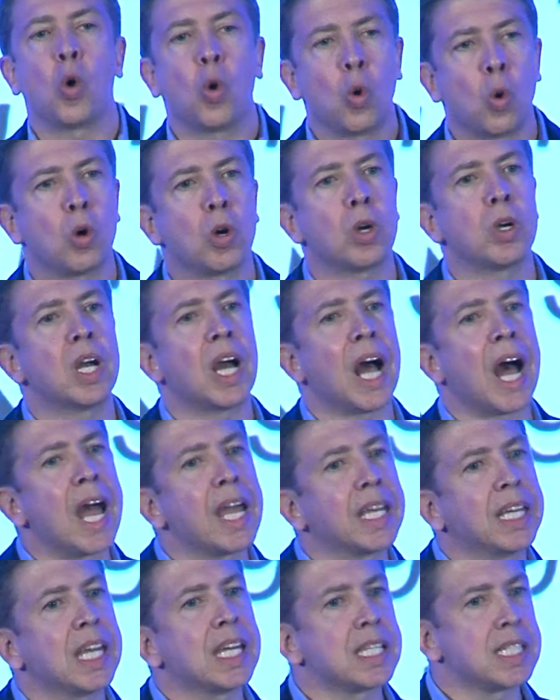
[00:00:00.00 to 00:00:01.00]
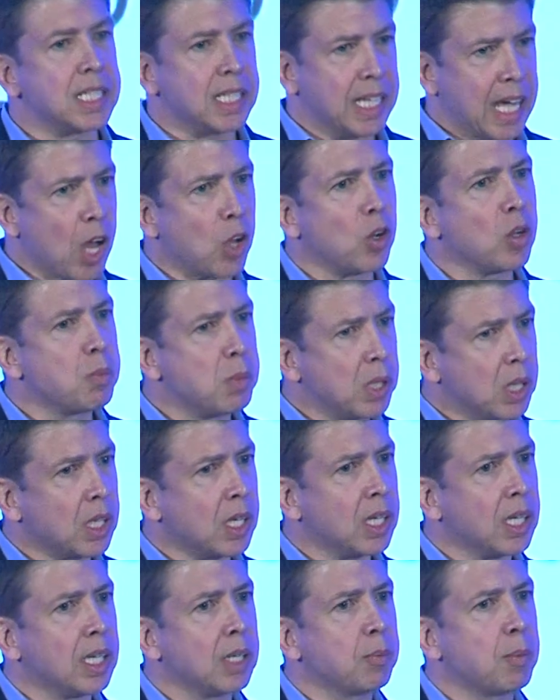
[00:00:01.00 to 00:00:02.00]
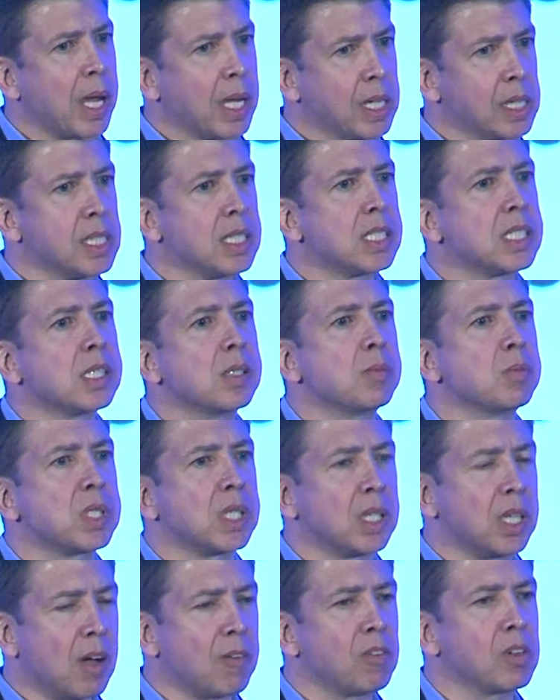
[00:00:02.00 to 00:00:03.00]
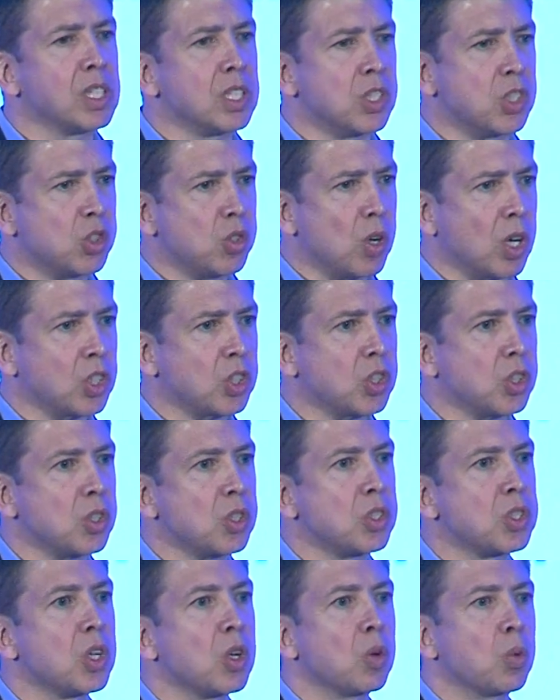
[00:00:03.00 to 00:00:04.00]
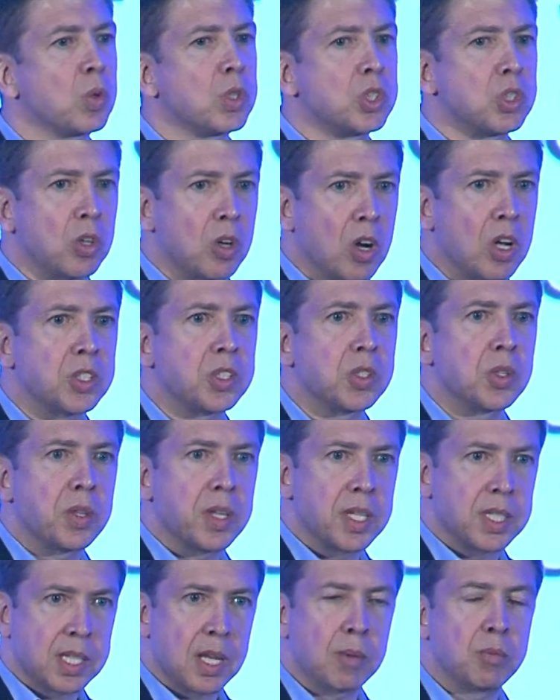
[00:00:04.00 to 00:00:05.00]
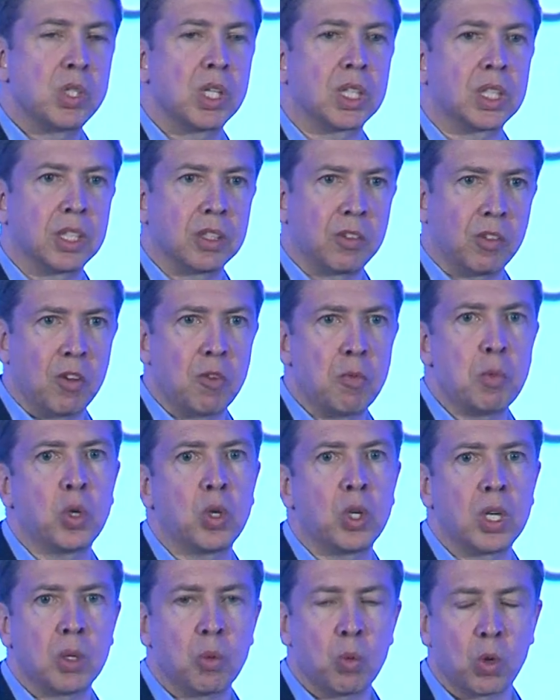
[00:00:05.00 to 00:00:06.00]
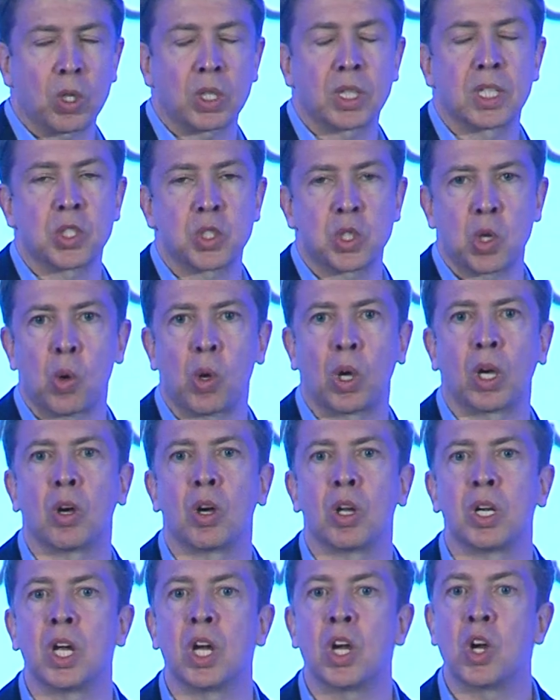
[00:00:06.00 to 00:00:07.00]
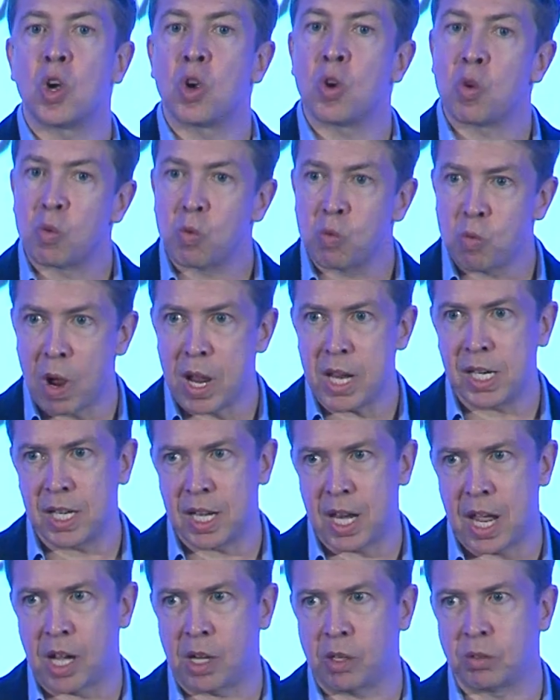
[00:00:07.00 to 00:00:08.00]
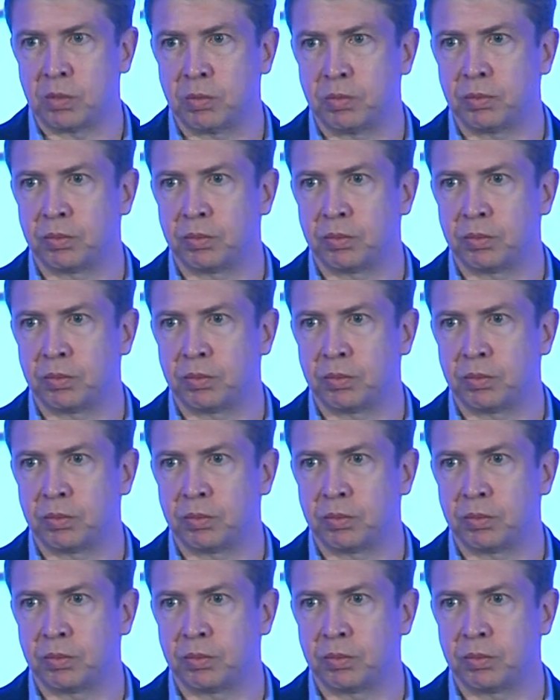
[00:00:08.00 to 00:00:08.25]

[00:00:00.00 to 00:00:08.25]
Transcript: or ICANN's accountability mechanisms and governance structures, which are also the subject of community work that's going on right now.